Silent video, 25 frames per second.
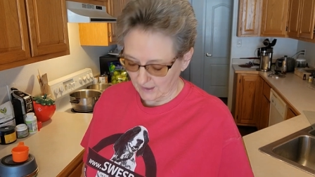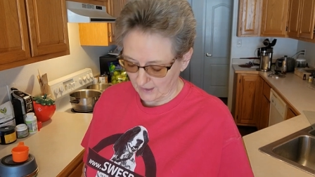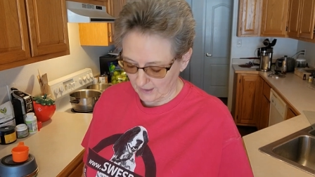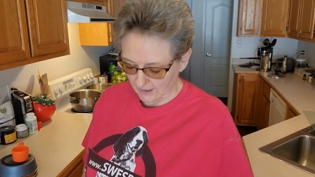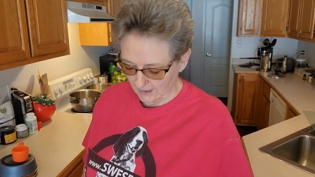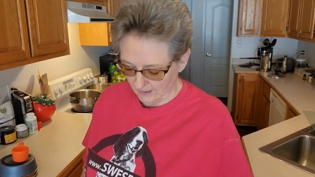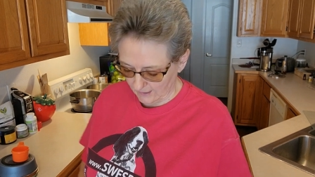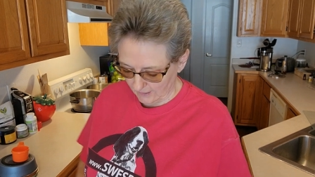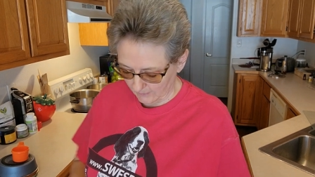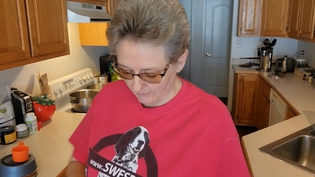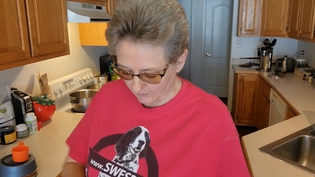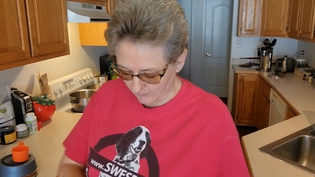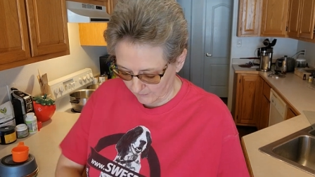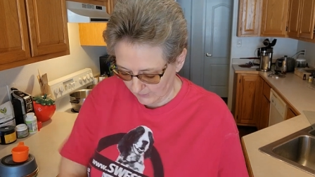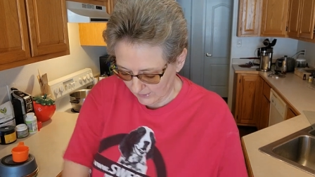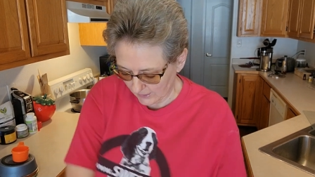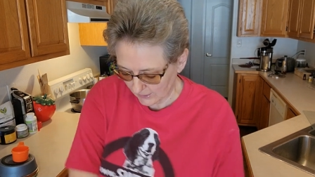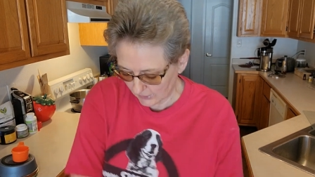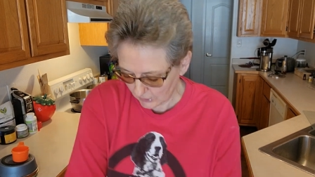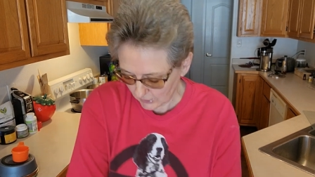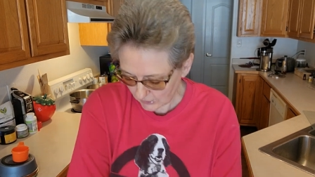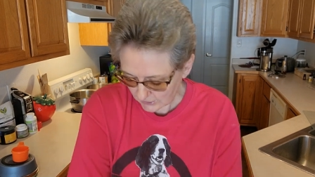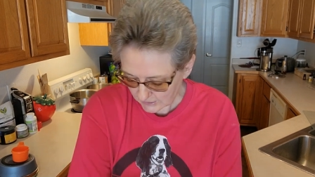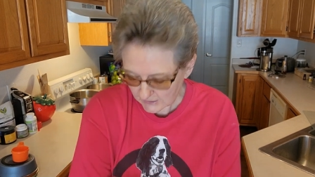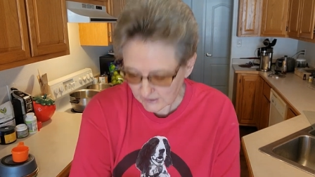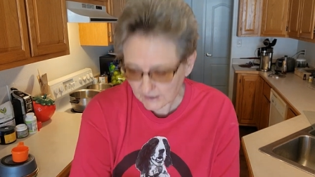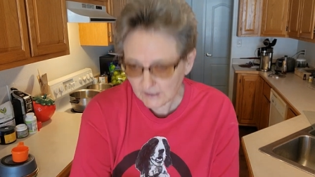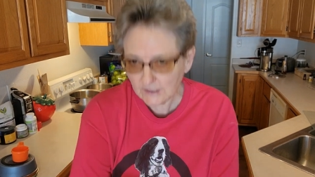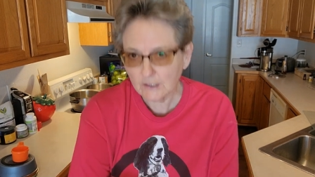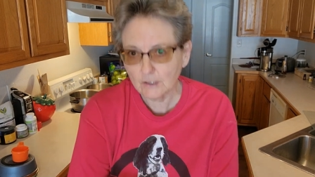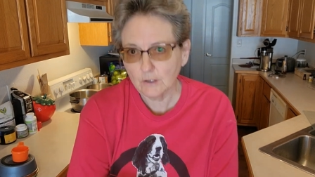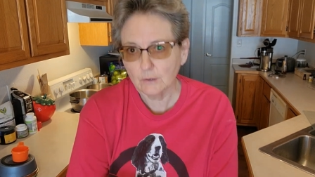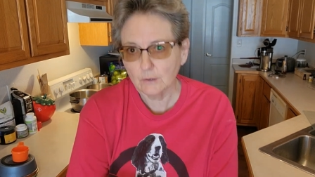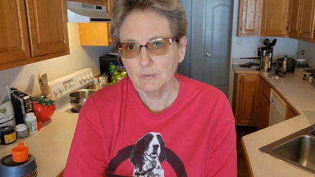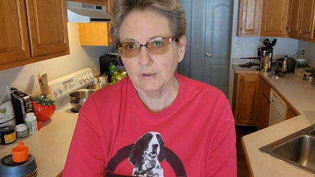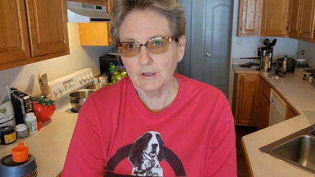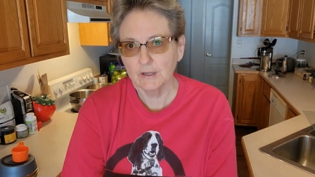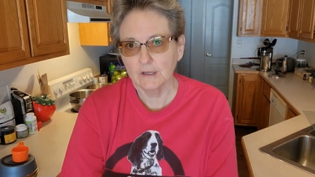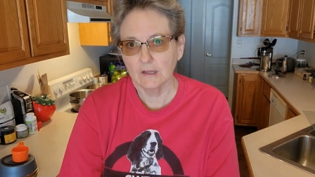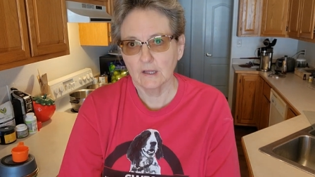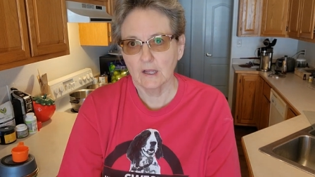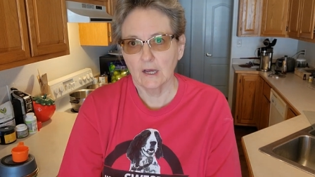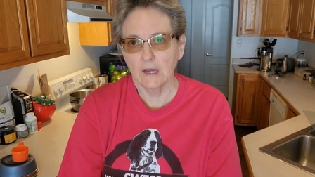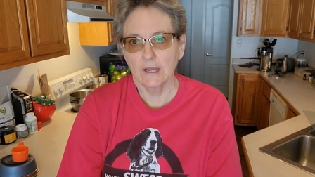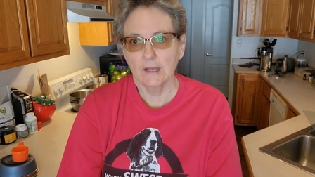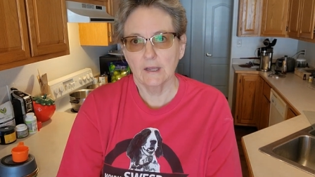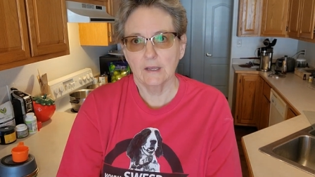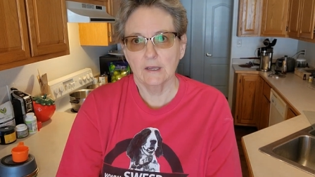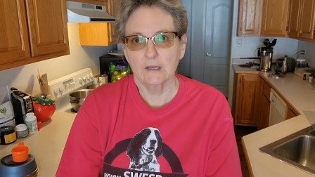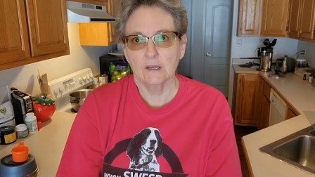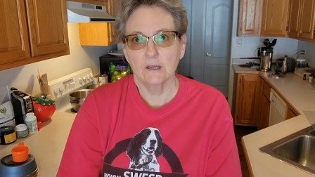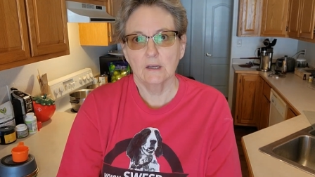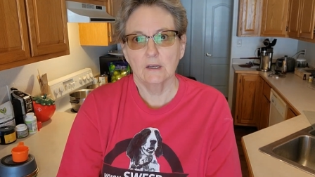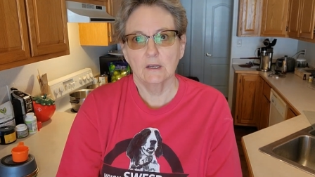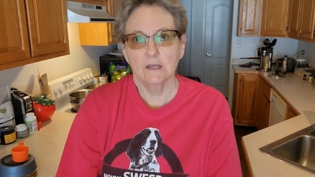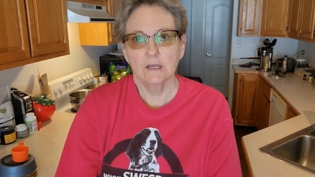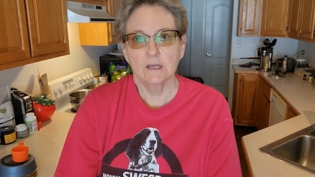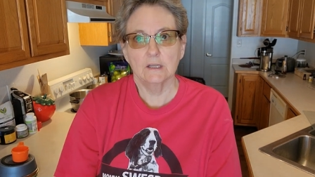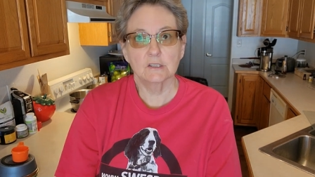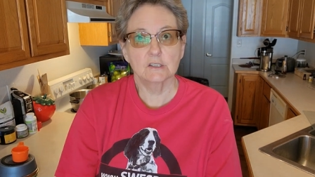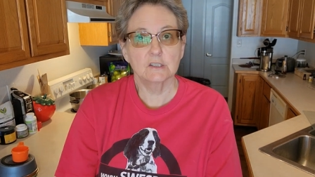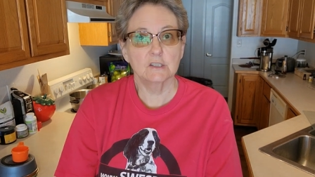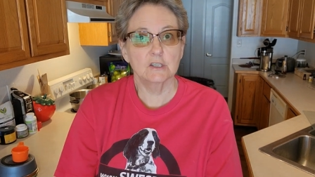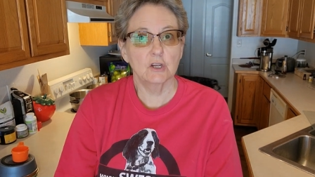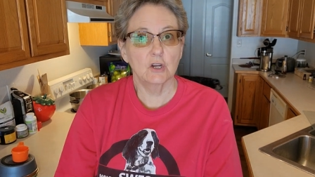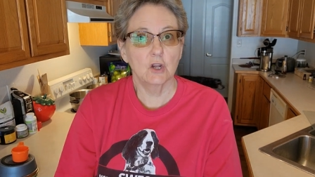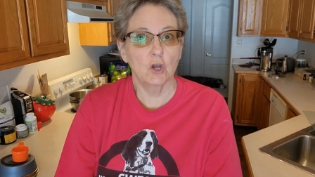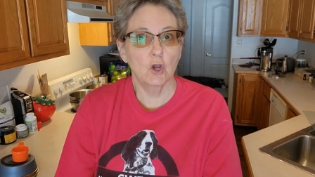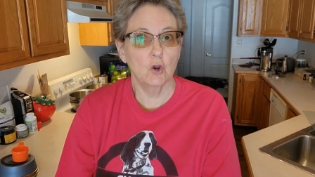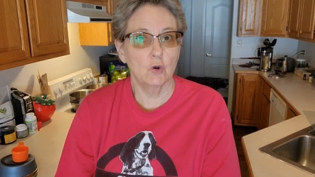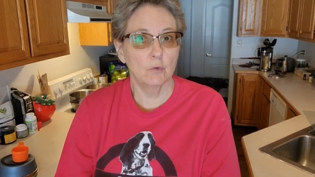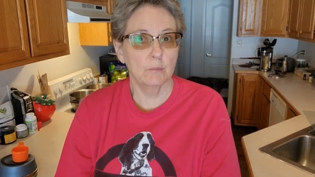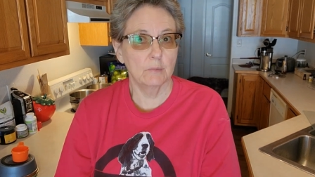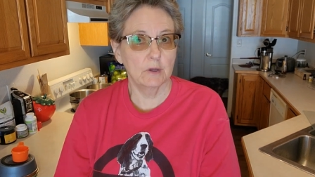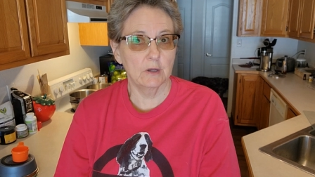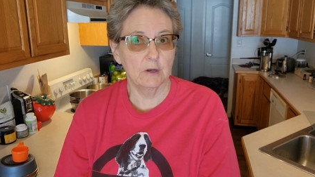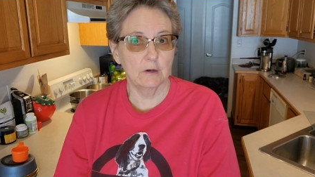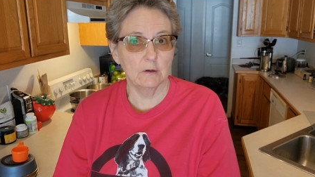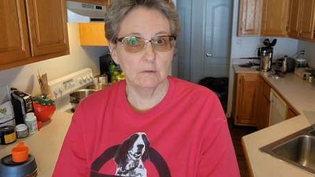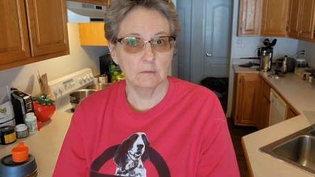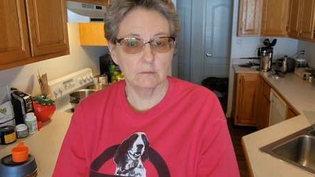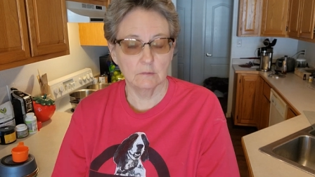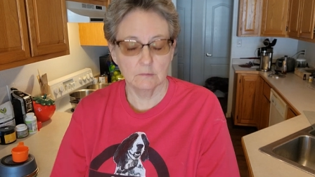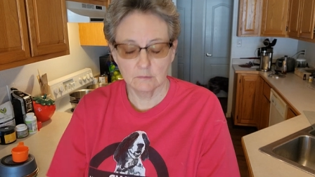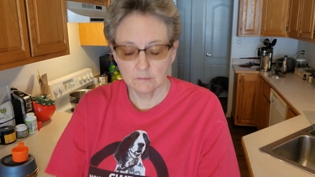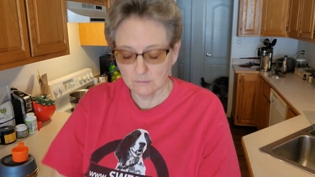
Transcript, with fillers: Um, it looks a little bit like instant oatmeal.